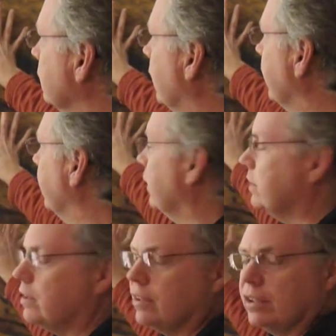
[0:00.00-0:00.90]
I think
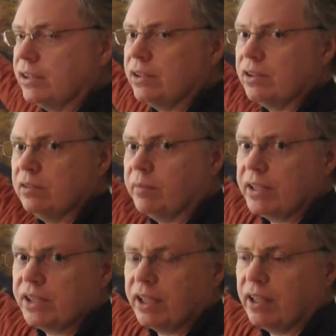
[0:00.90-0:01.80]
it's too
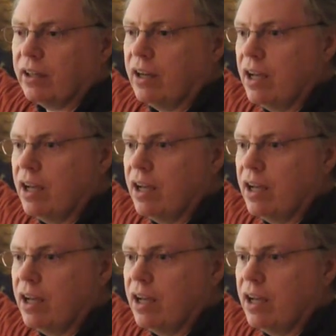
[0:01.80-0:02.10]
much here.